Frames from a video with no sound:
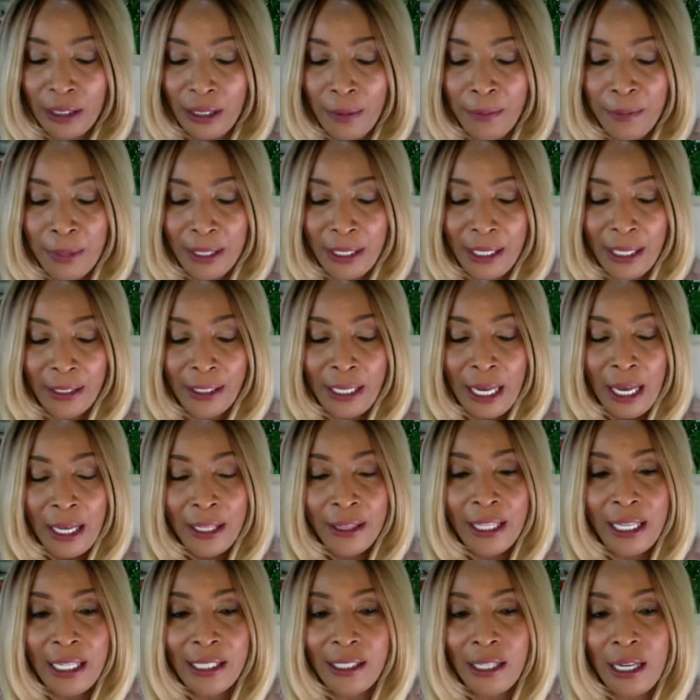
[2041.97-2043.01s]
in a minute.
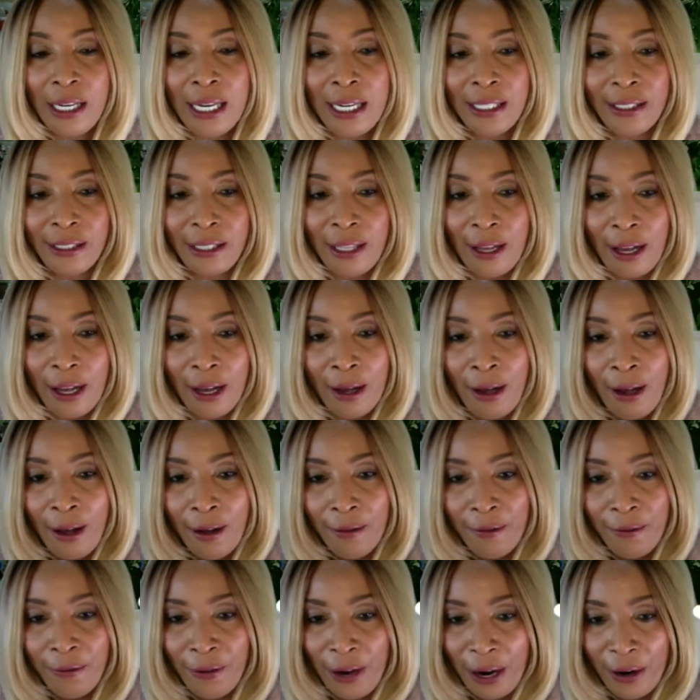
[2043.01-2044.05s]
This is the
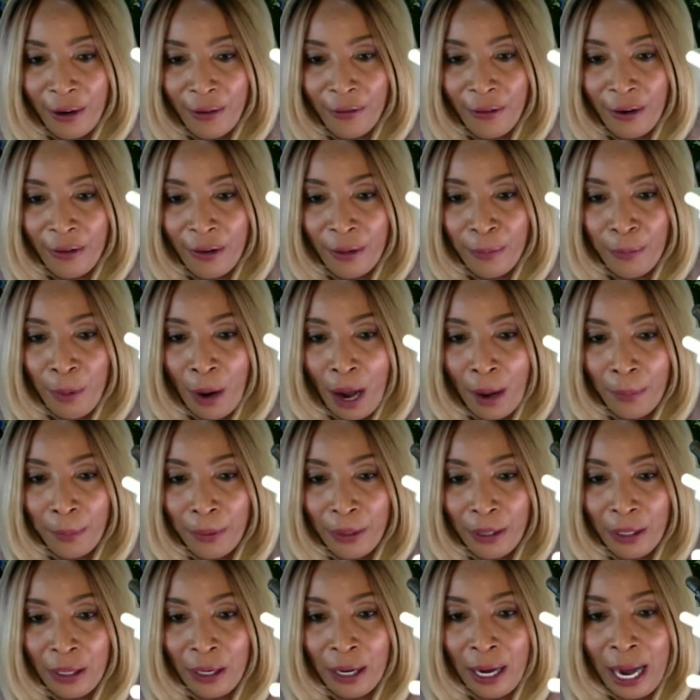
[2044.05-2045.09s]
very, very
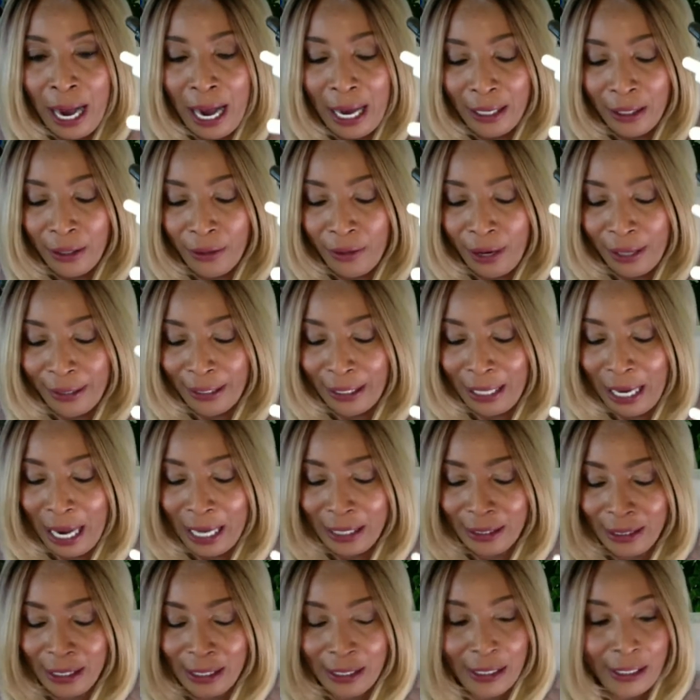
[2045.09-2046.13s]
popular hyaluronic
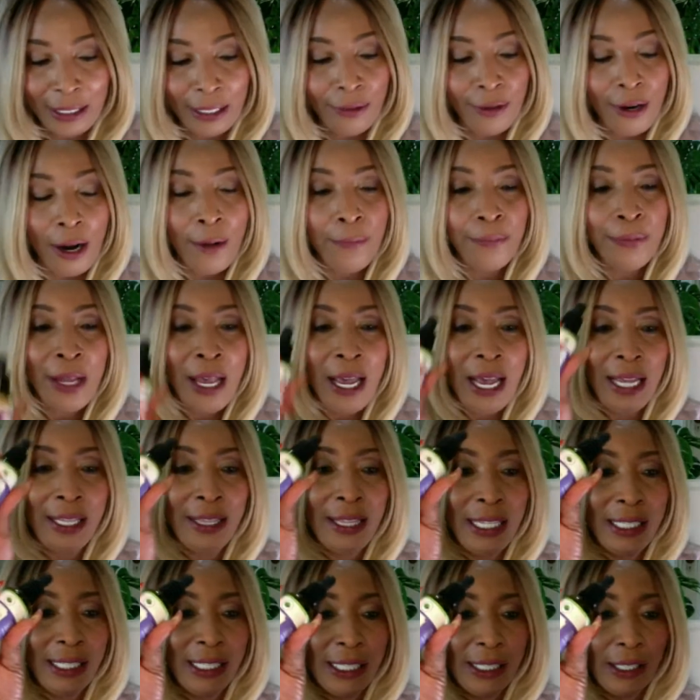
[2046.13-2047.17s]
acid serum, and
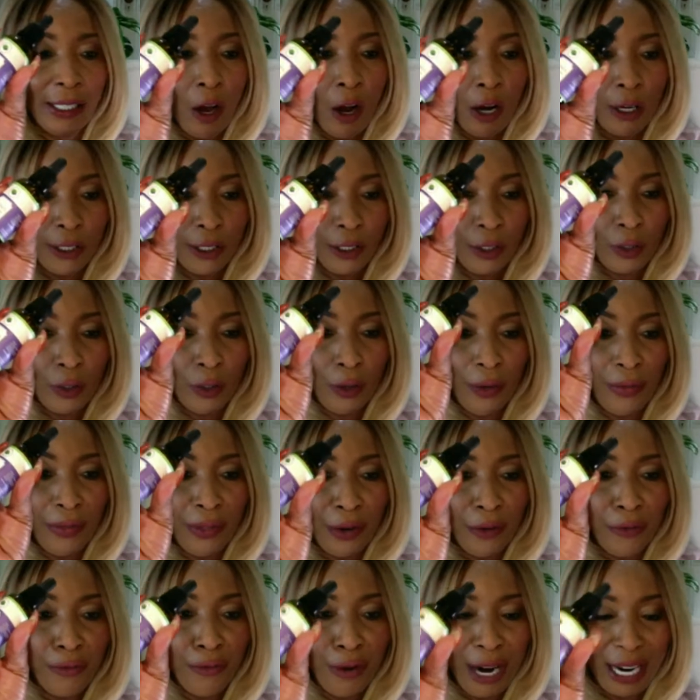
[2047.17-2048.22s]
this is also the
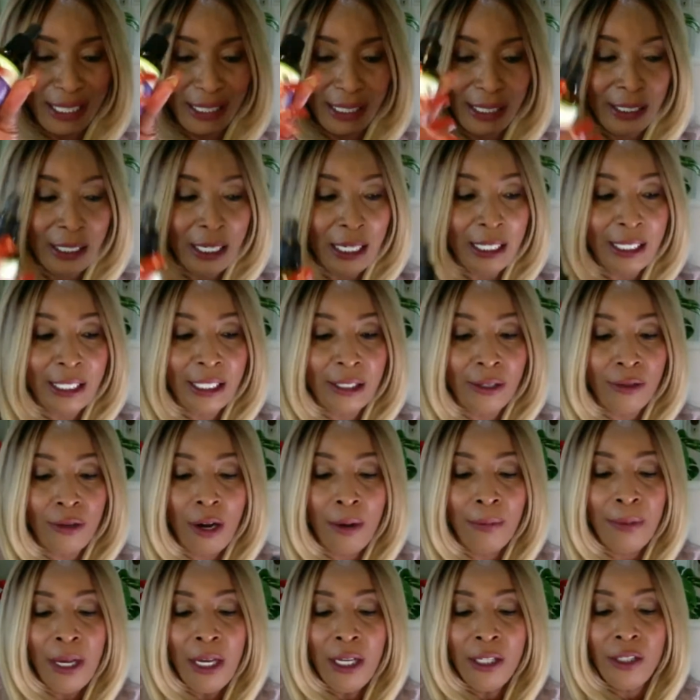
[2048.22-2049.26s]
retinol
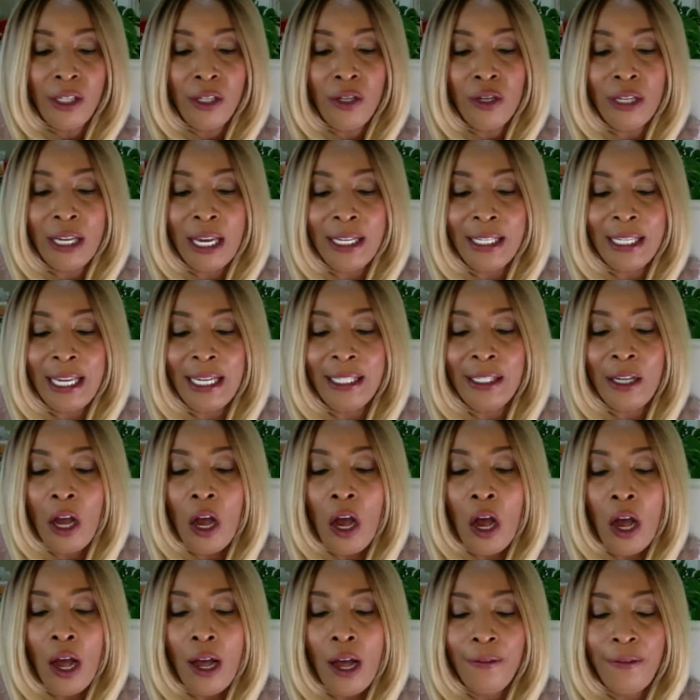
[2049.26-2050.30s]
serum. So you can get
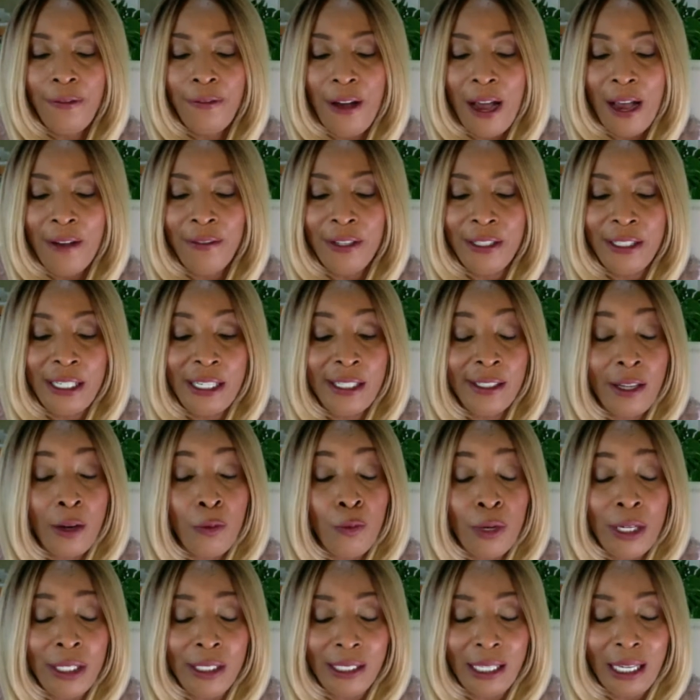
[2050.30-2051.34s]
all five of these,
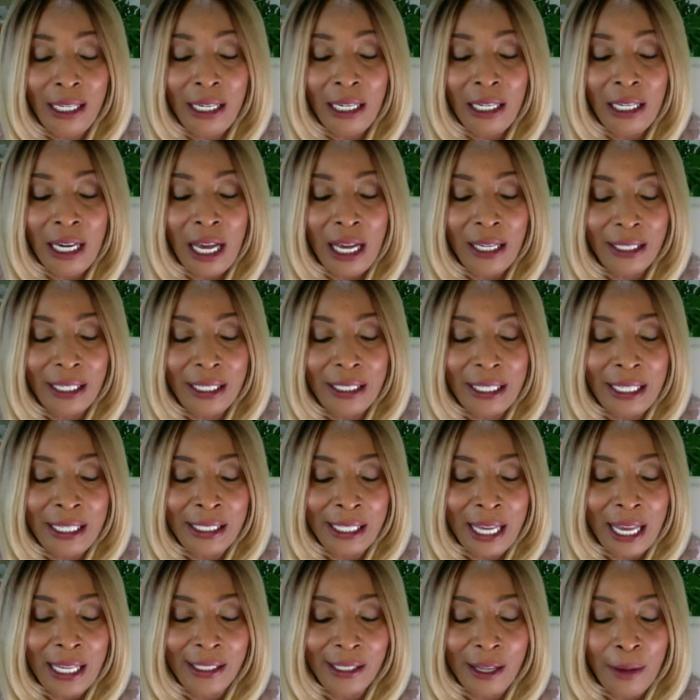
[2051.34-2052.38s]
and we sell a lot of these
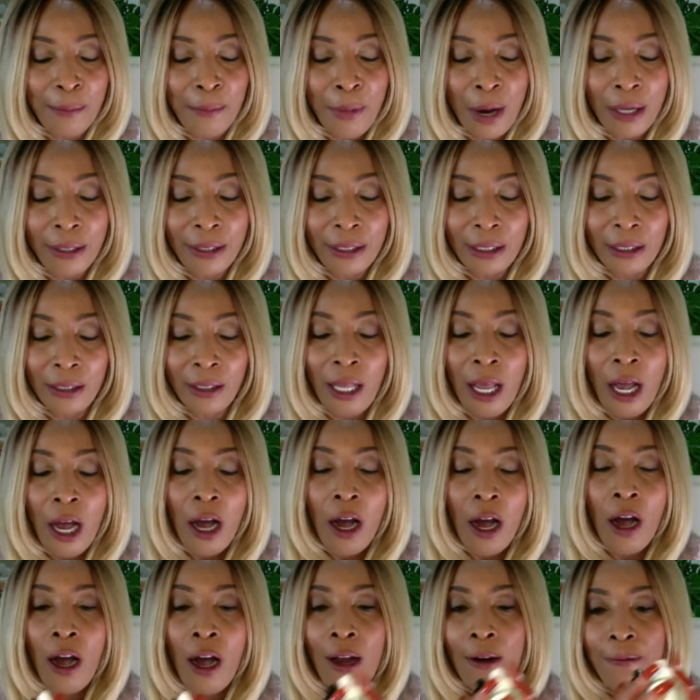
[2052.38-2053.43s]
as a bundle.
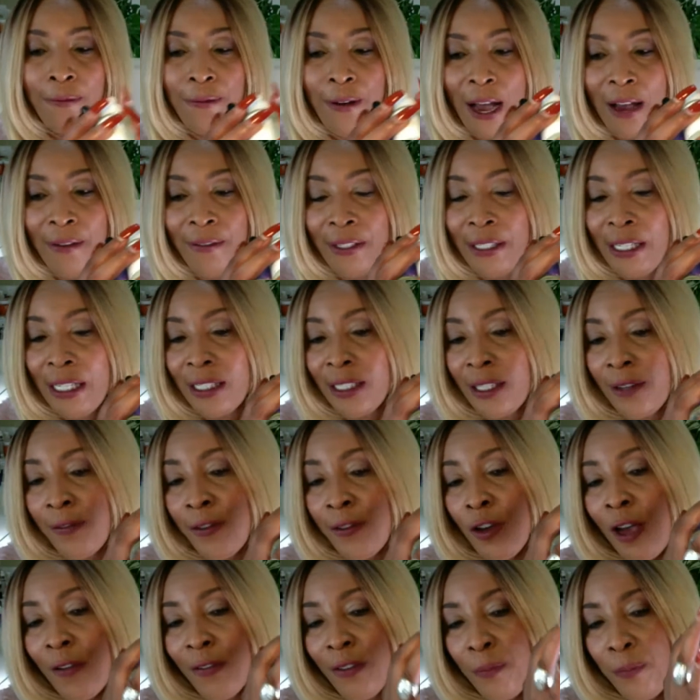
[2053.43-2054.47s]
All five of these. If
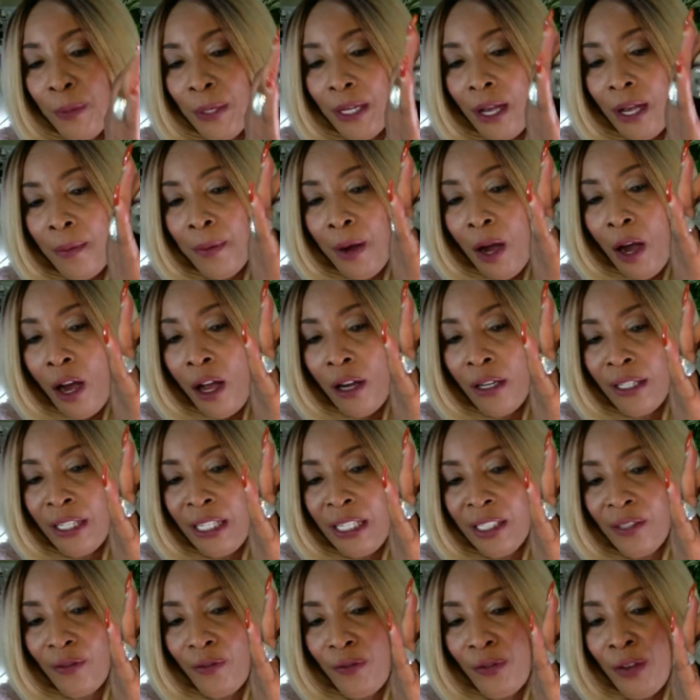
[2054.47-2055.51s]
you have to pick up all
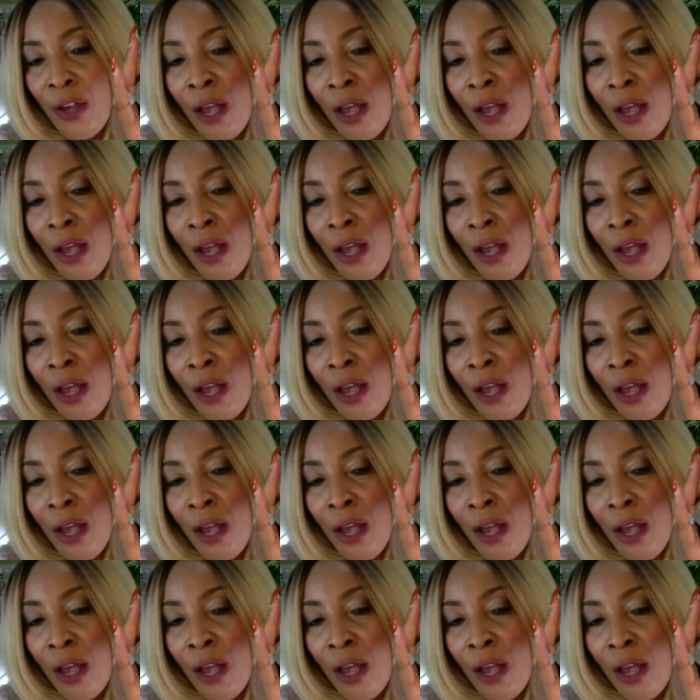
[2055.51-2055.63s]
these